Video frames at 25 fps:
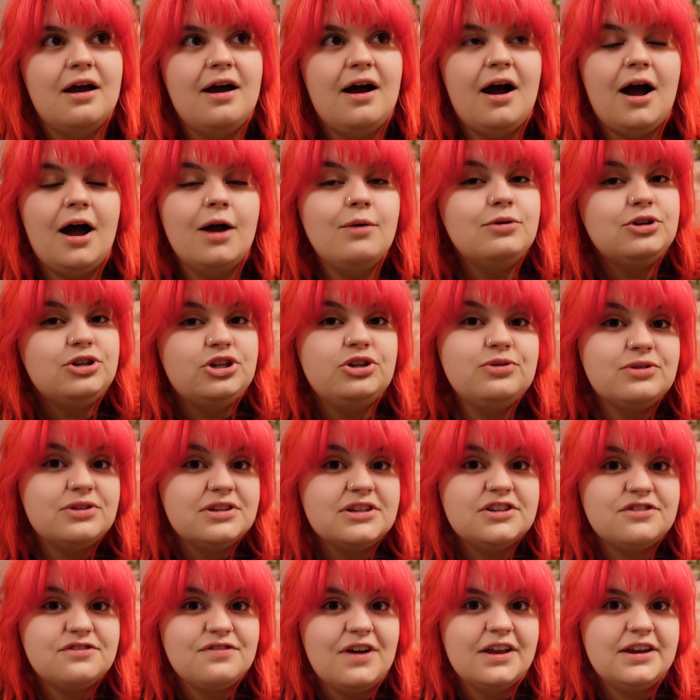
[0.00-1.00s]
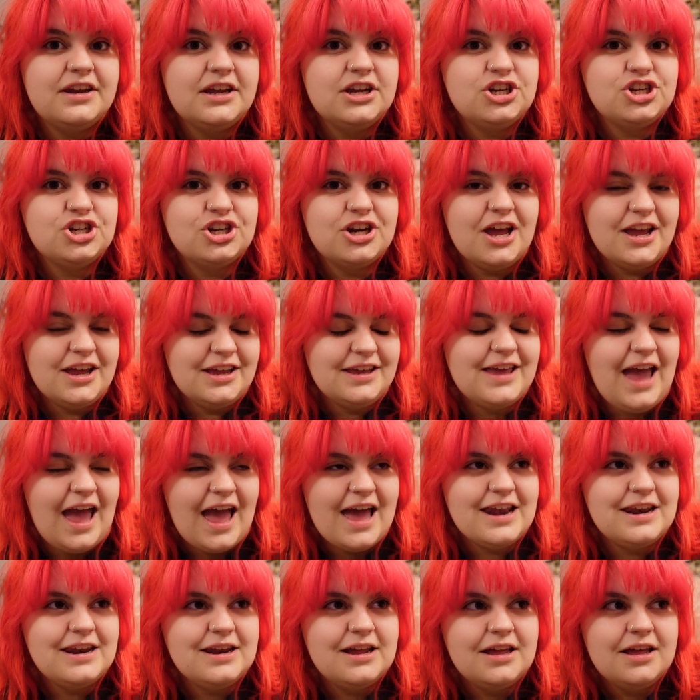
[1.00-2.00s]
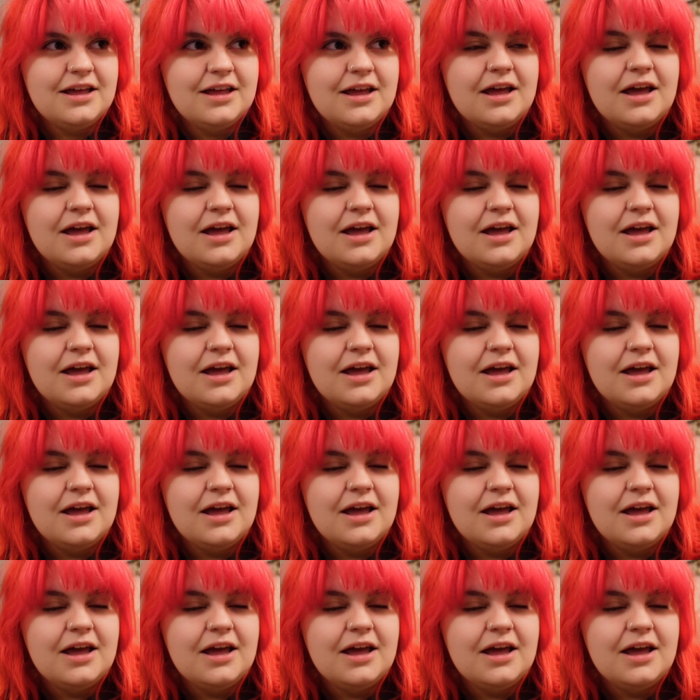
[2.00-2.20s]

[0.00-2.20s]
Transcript: I would use this foundation again,